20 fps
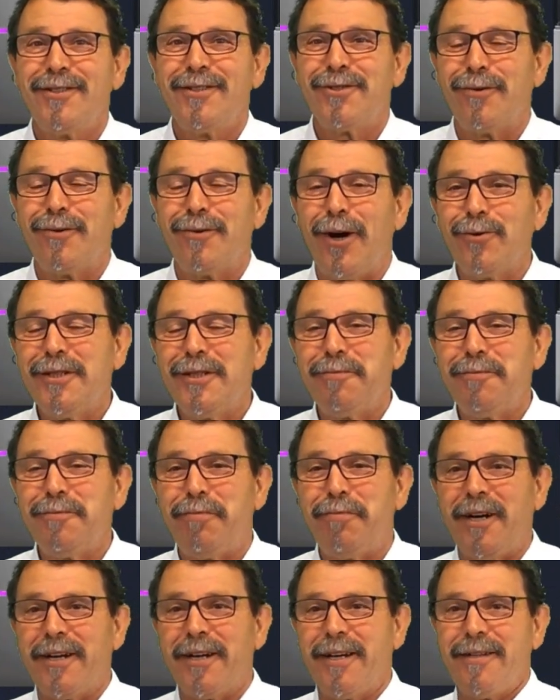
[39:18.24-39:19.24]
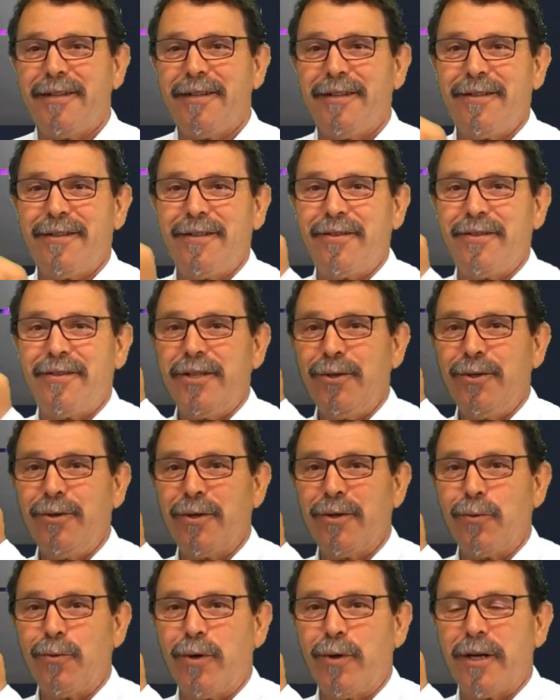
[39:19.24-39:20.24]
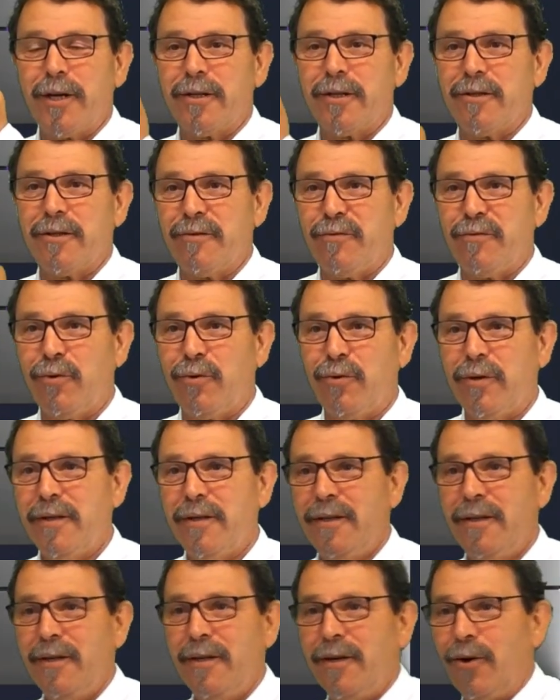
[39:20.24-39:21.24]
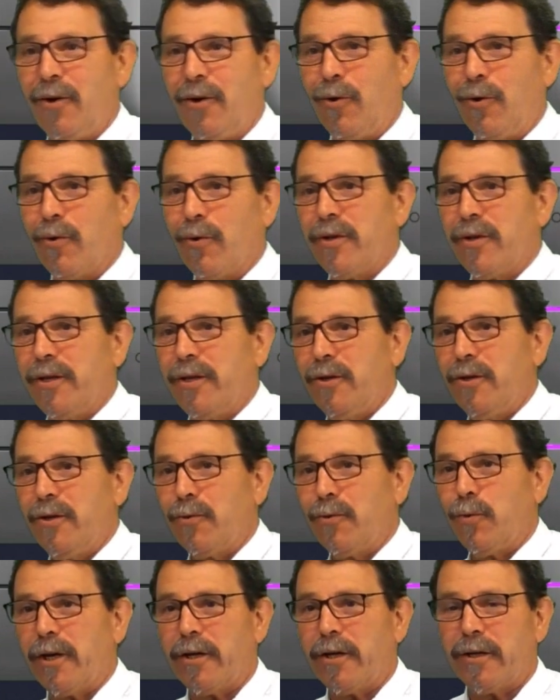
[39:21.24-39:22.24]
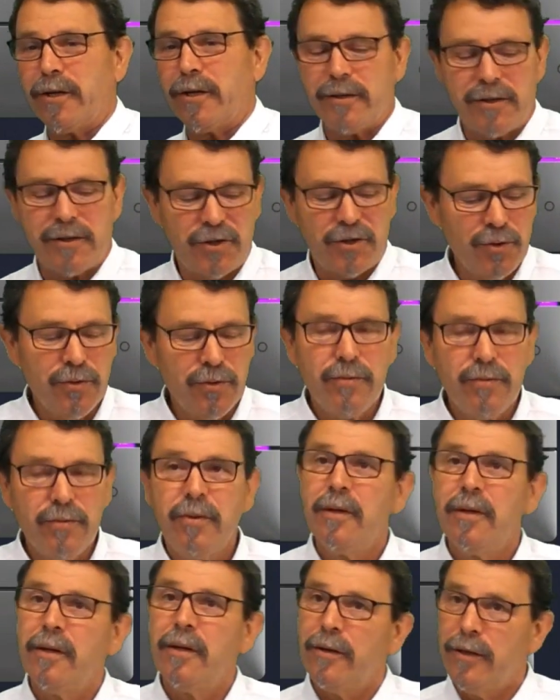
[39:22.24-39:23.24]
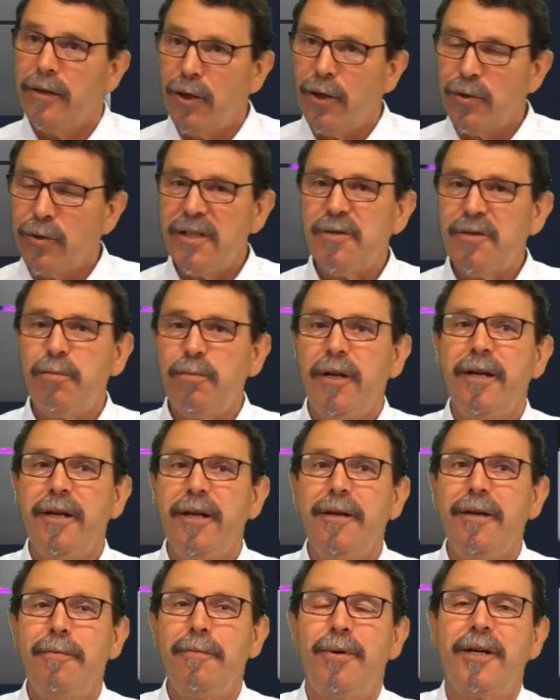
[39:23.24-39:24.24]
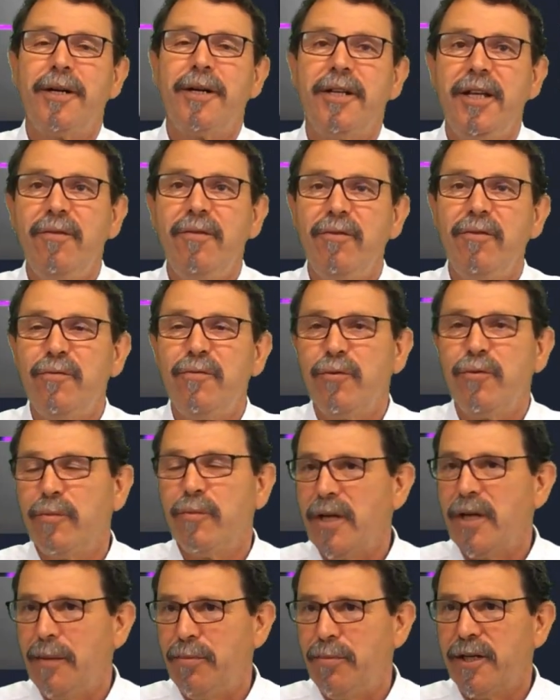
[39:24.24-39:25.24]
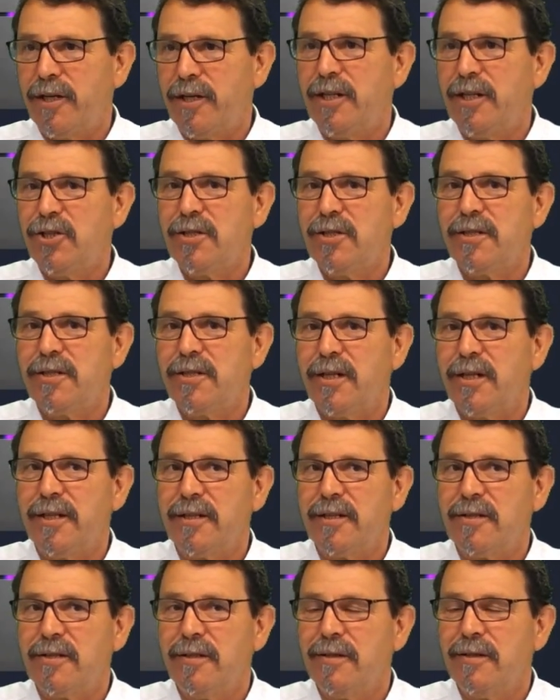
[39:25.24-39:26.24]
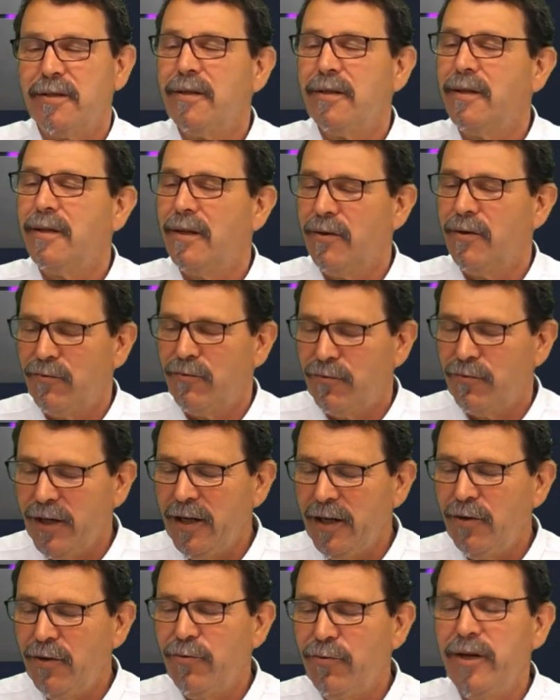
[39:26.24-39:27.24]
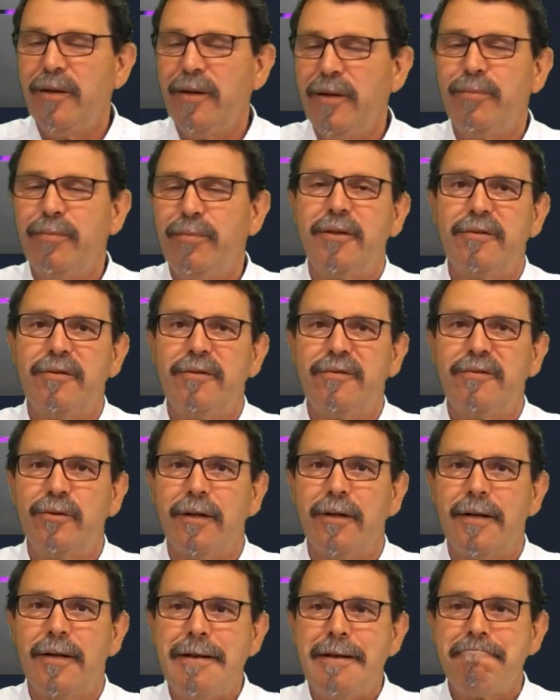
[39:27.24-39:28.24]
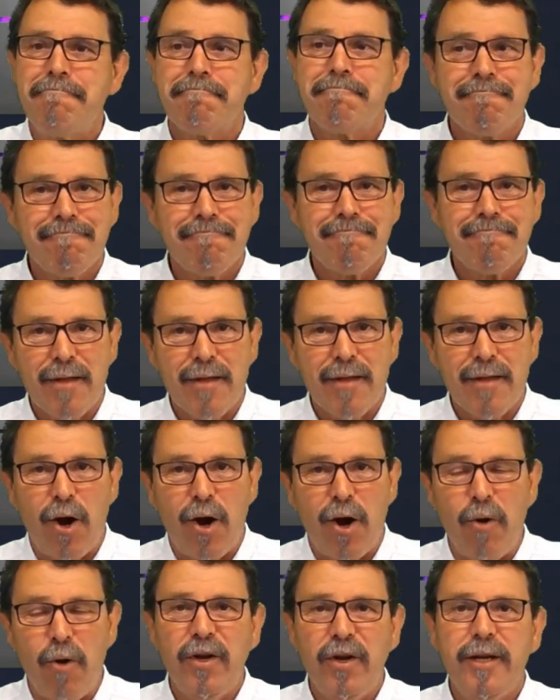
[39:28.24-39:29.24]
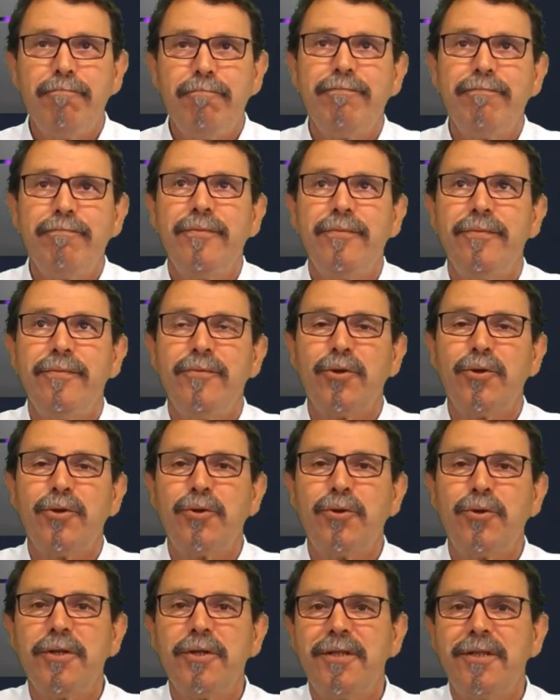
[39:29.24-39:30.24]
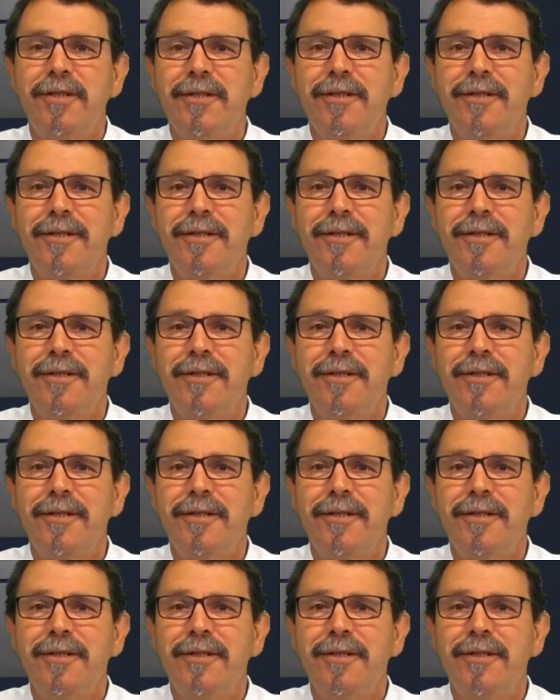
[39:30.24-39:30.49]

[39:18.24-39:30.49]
surrounded by the iON 104 or the iON 102. No display, but even from the application settings, really powerful. Hopefully you could